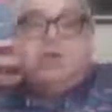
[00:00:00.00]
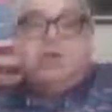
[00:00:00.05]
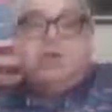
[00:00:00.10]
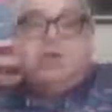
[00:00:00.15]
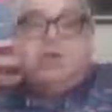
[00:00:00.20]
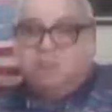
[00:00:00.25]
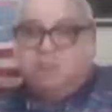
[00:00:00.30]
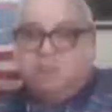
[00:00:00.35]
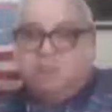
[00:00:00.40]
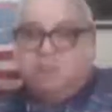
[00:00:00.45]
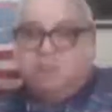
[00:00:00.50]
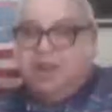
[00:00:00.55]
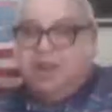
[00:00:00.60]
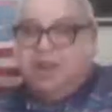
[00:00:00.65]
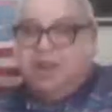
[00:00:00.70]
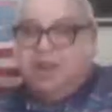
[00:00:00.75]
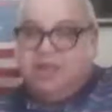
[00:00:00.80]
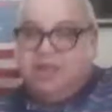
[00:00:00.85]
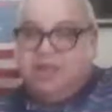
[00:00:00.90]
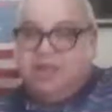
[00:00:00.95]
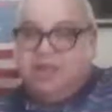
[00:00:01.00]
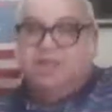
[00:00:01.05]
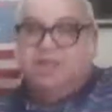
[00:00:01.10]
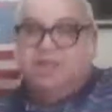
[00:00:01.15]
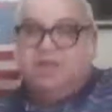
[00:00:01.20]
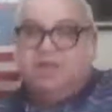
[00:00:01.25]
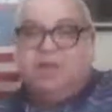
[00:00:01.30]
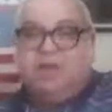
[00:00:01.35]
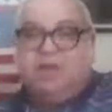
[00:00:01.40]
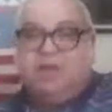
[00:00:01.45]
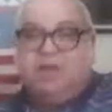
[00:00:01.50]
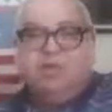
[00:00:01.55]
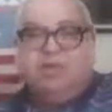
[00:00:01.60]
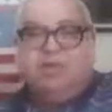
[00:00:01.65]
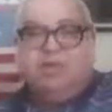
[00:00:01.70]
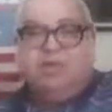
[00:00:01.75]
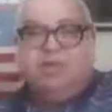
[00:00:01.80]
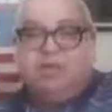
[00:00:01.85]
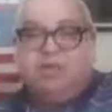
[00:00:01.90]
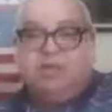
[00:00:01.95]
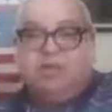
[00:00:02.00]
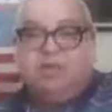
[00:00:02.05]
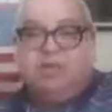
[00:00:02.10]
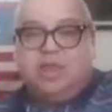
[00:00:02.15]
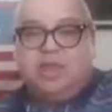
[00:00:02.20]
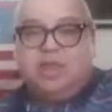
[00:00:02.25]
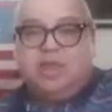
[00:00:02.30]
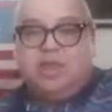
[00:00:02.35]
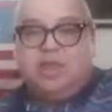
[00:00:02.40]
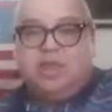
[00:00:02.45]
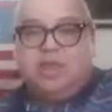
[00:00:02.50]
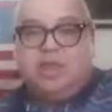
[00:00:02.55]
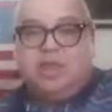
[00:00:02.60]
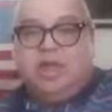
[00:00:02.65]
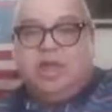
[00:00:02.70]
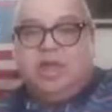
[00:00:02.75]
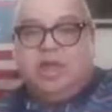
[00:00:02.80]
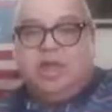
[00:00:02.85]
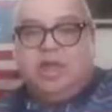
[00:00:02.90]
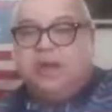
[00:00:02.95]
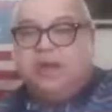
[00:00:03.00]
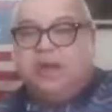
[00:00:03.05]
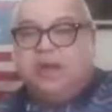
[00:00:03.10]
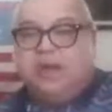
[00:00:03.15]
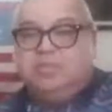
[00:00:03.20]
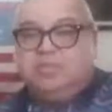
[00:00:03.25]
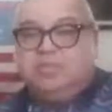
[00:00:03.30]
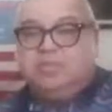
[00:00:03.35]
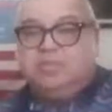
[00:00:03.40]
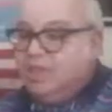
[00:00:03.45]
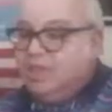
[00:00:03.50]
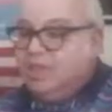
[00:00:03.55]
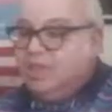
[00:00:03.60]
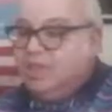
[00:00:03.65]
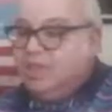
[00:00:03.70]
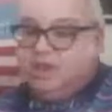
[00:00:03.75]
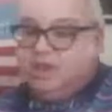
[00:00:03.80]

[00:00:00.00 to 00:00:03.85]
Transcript: really did fire Kyle Kulinski, then